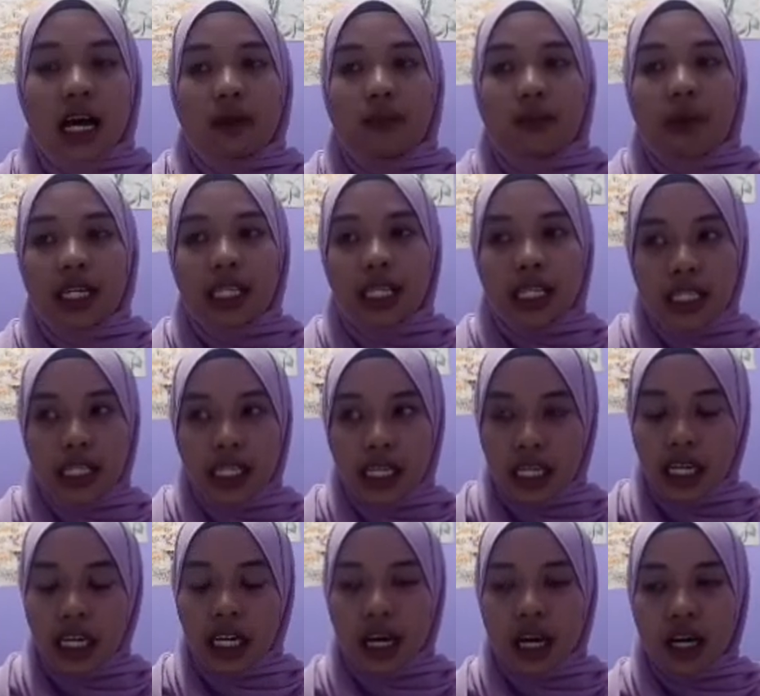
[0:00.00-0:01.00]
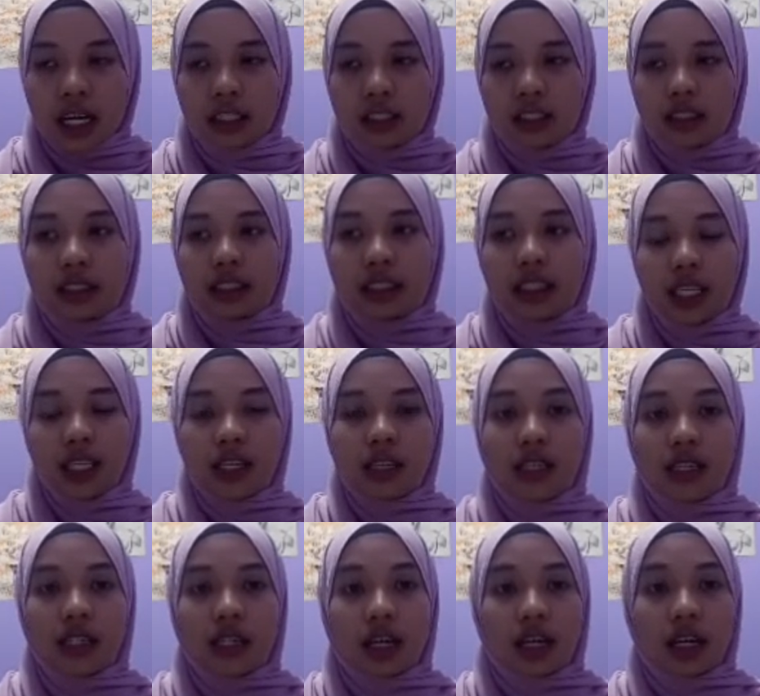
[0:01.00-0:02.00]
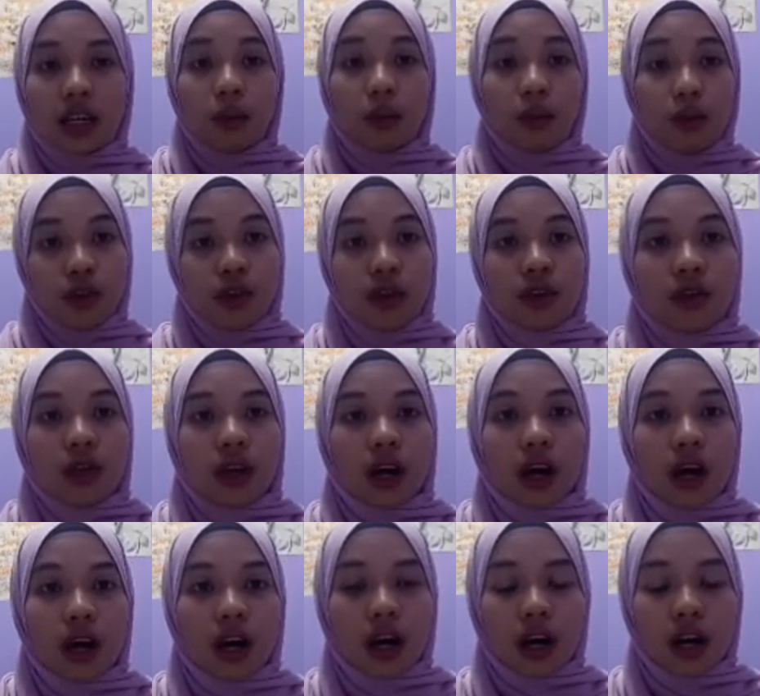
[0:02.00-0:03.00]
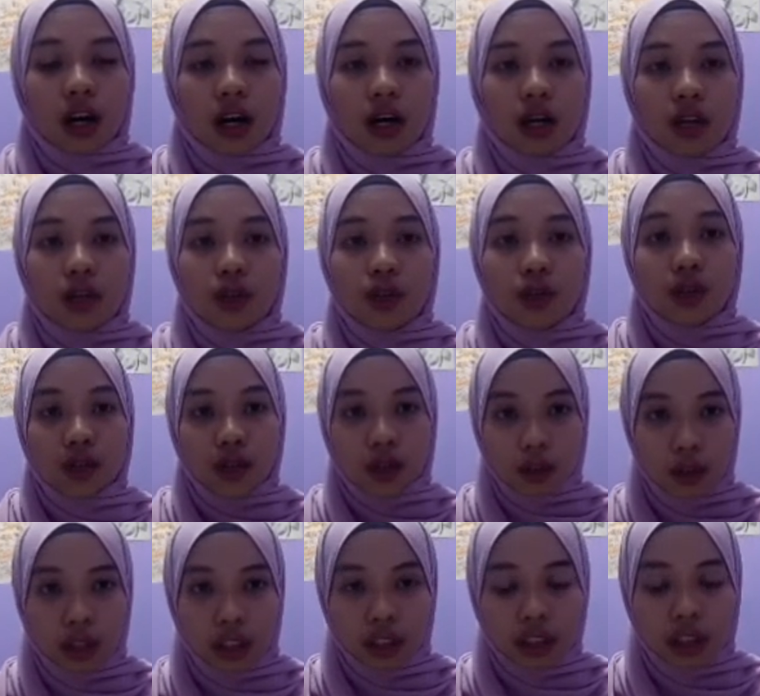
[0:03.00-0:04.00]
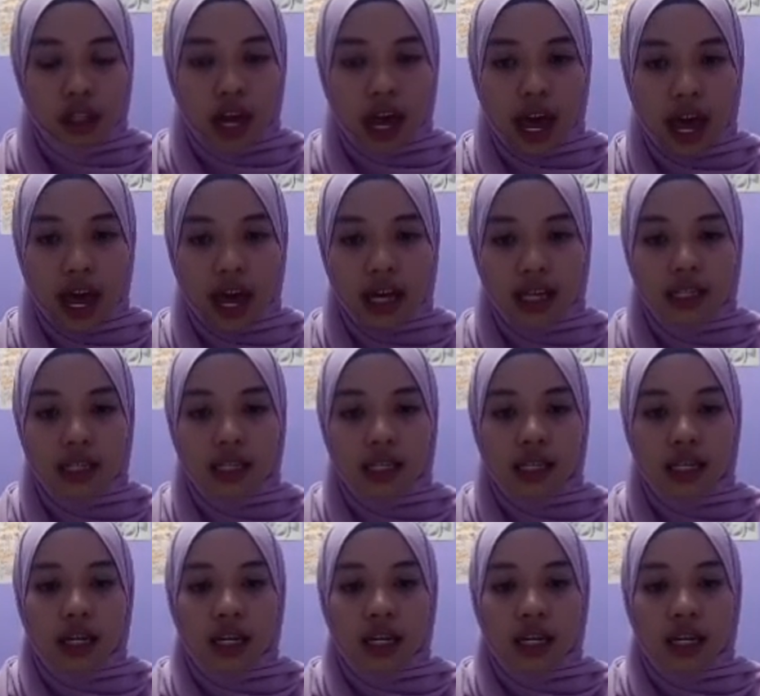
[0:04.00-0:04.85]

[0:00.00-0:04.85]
Basically, these modes are usable as